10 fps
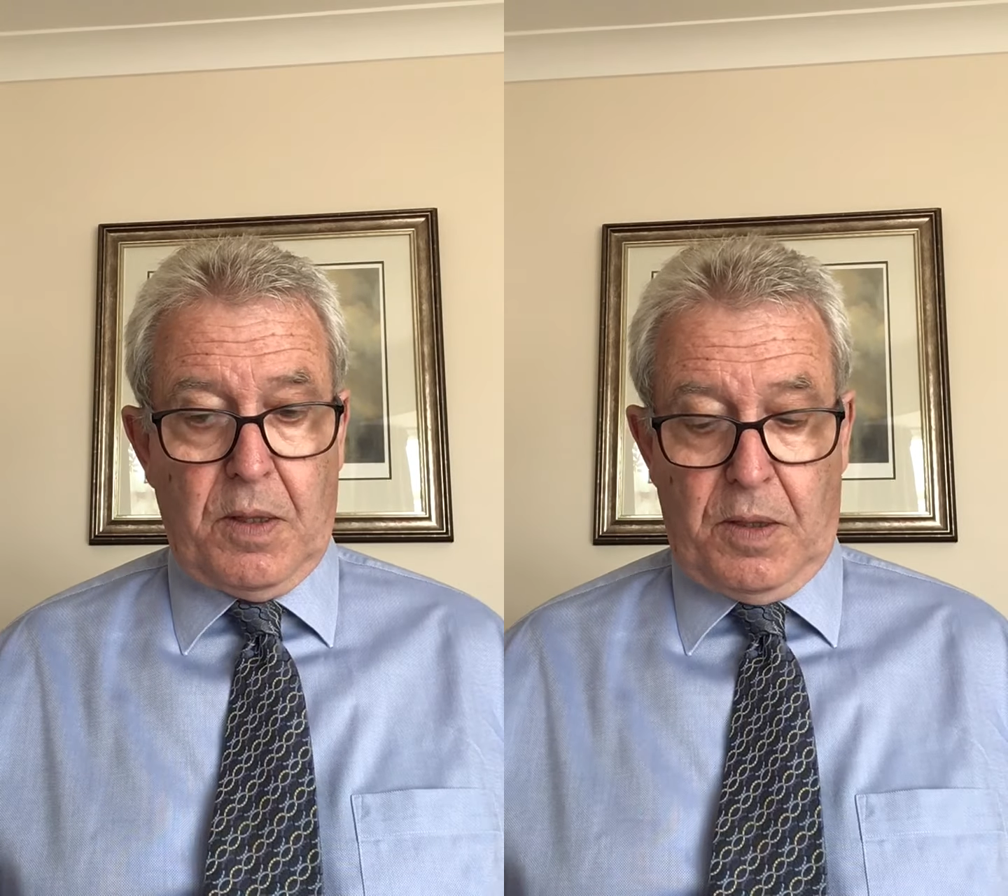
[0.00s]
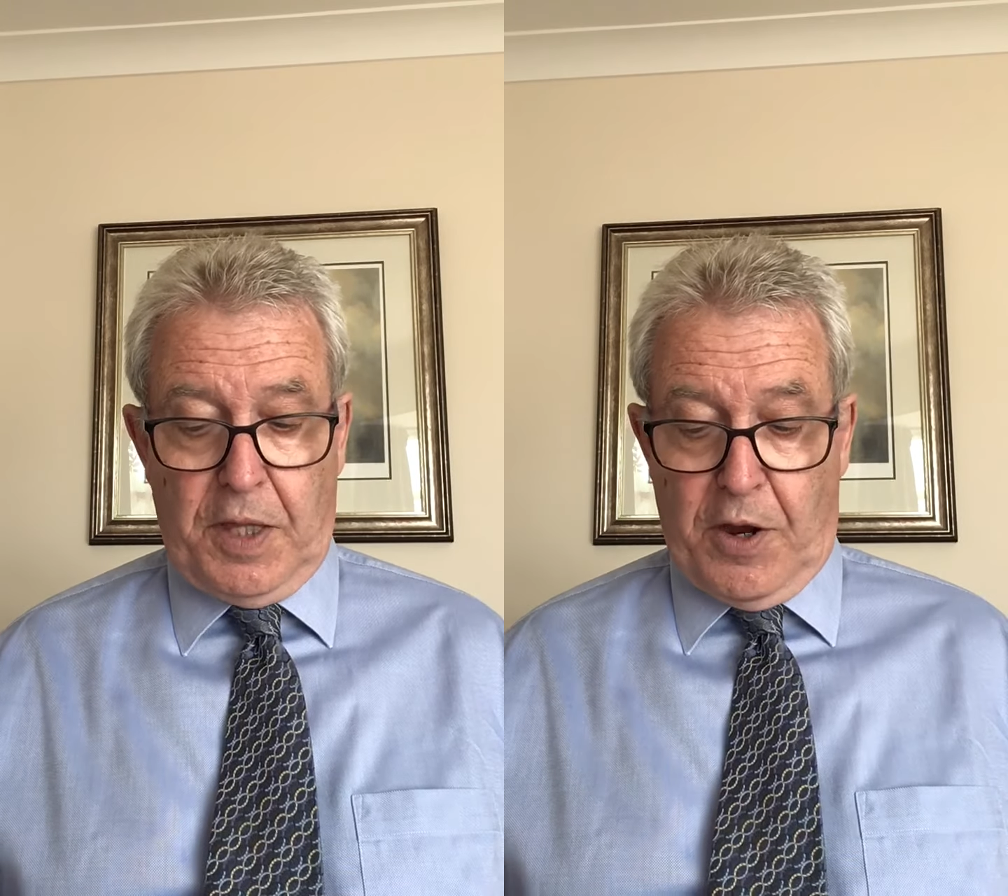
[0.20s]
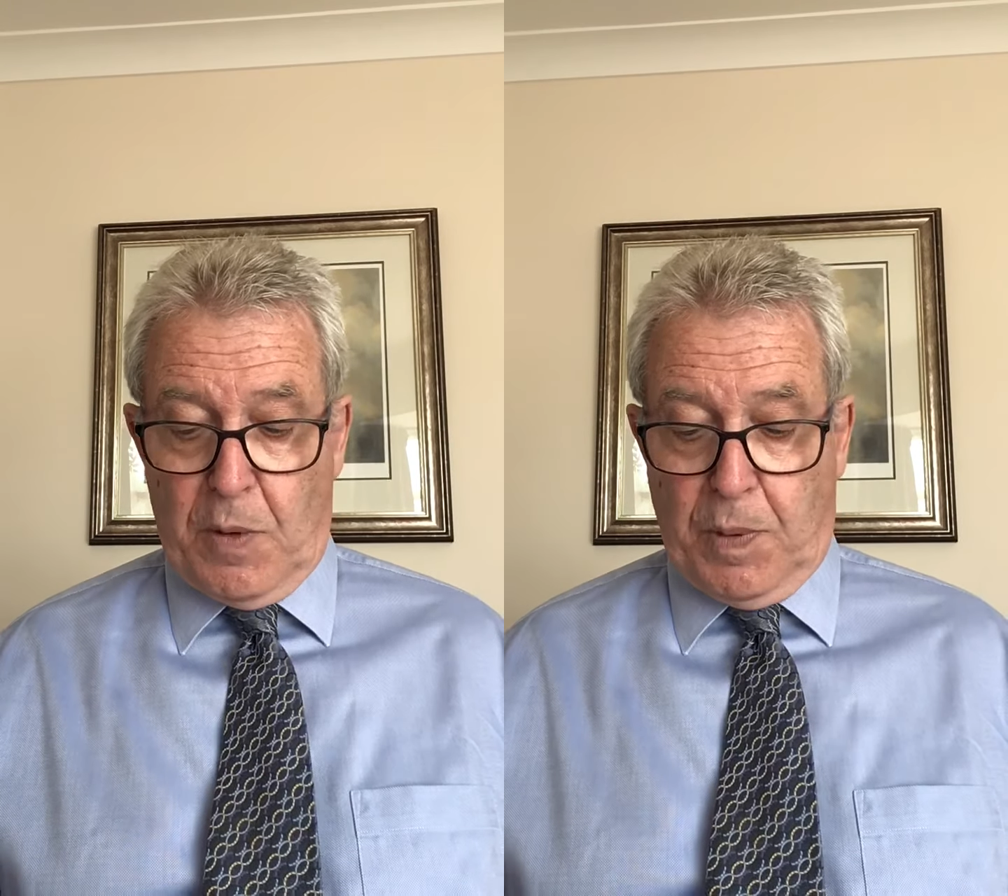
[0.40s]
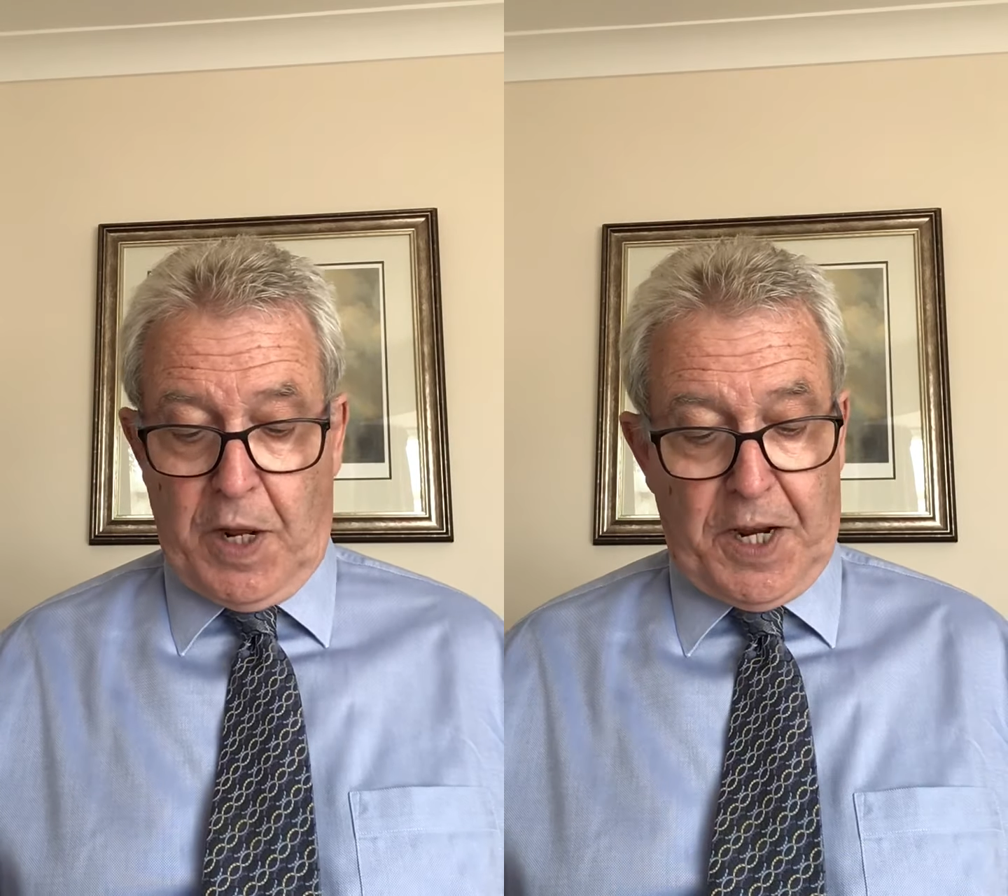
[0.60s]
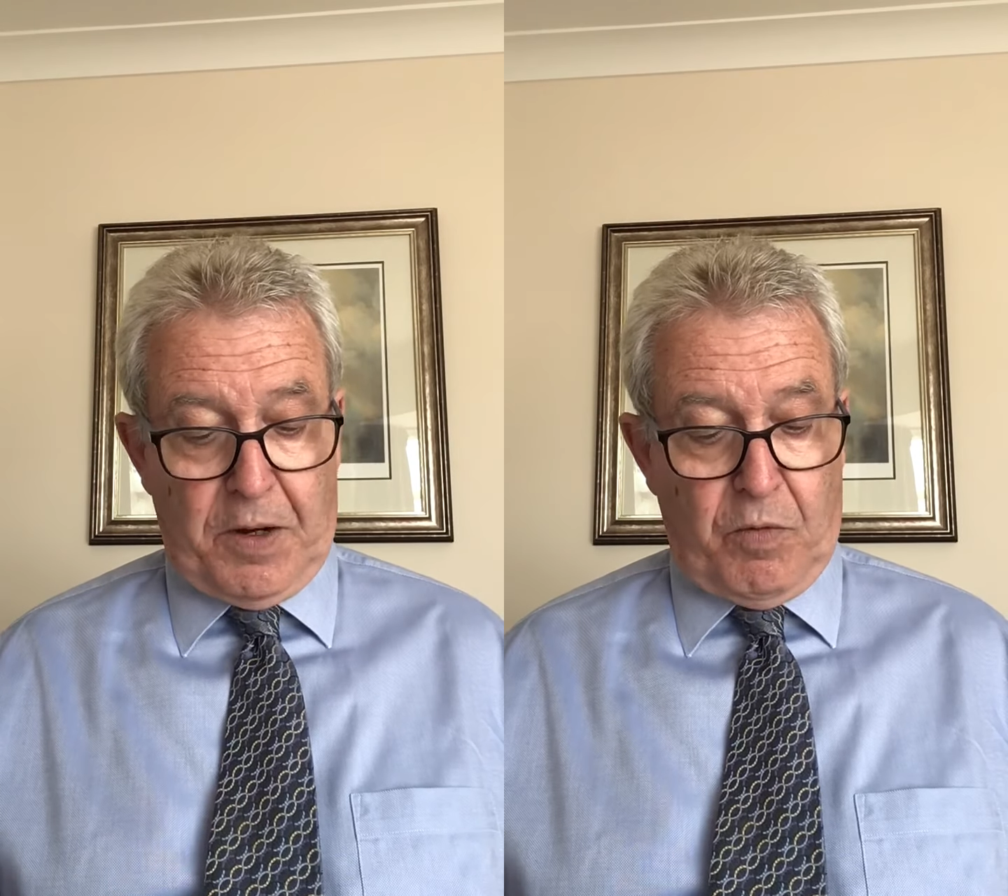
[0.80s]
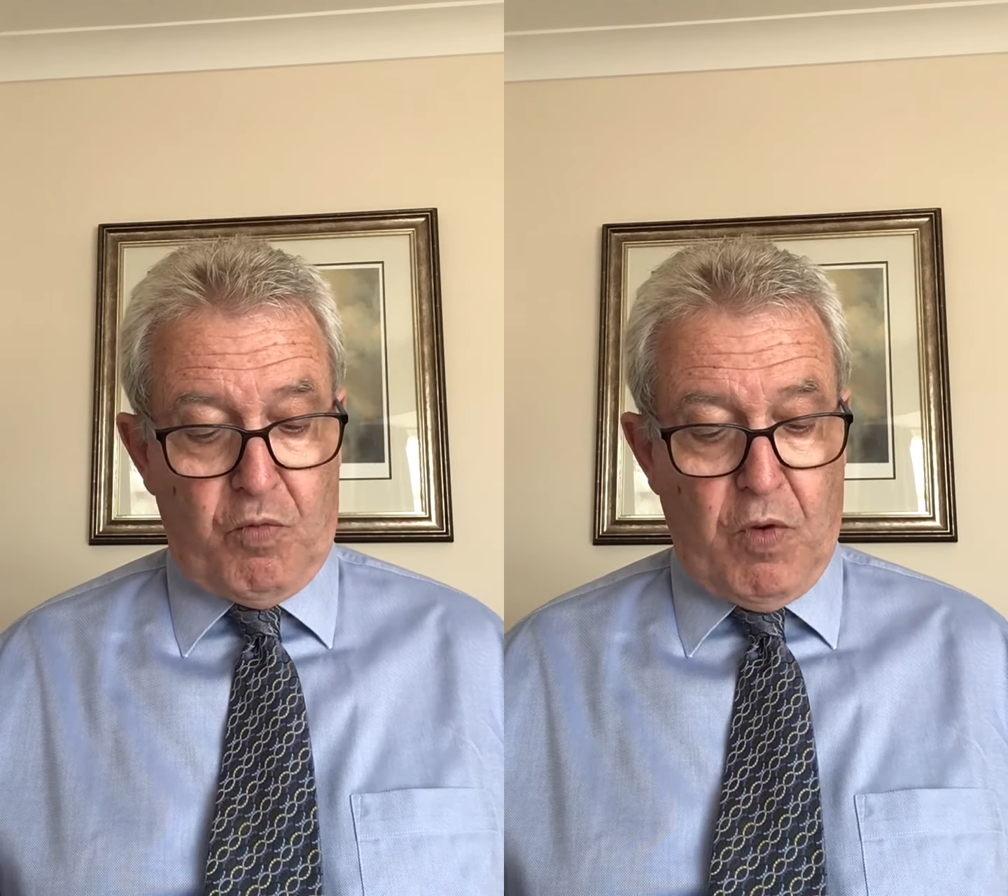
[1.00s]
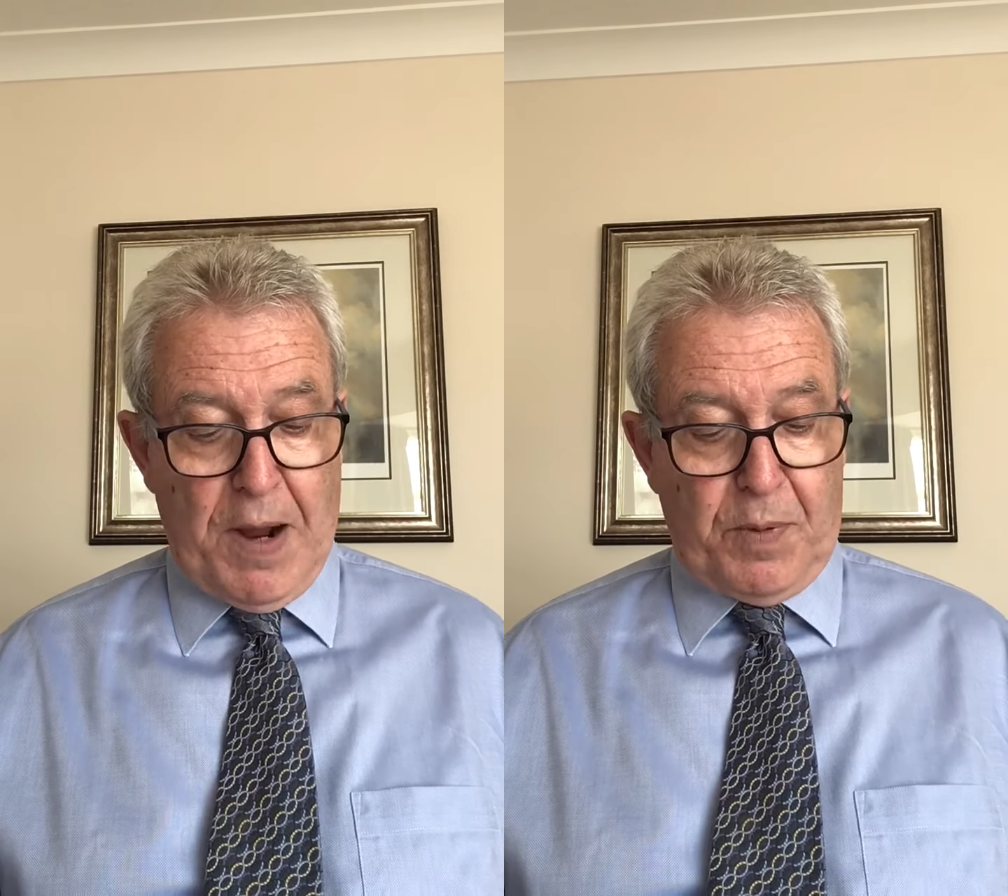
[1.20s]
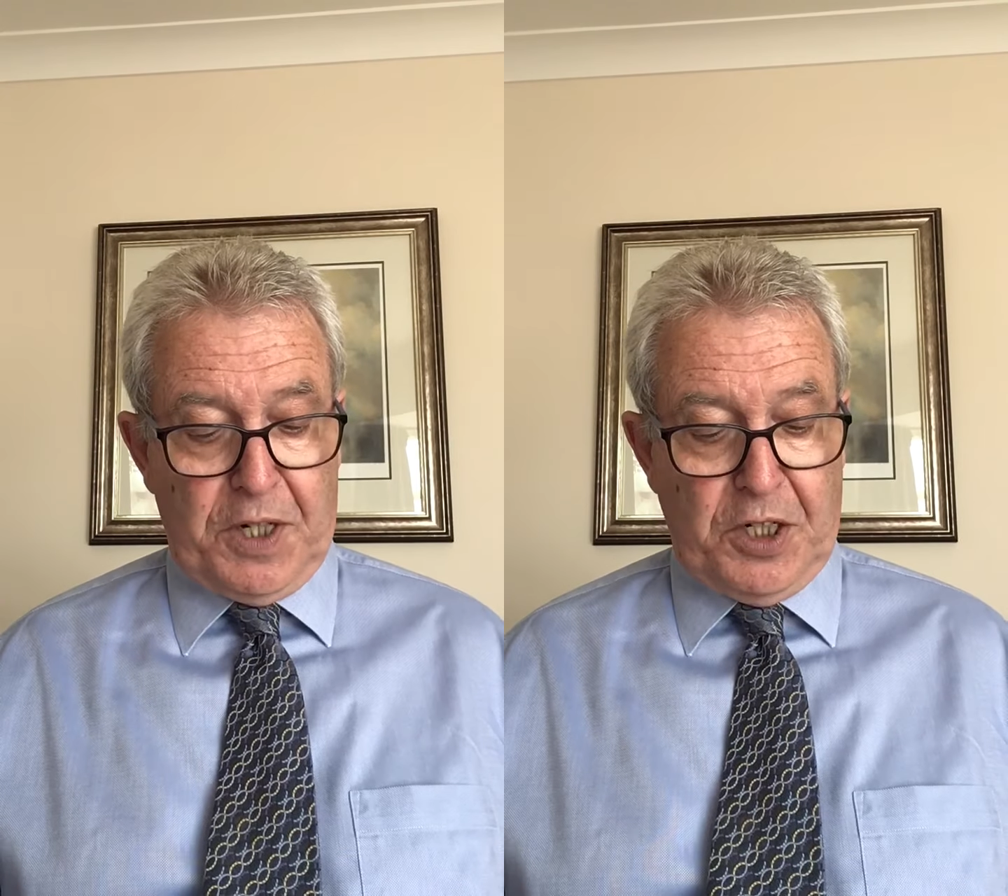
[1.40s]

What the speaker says: The aeroplane rapidly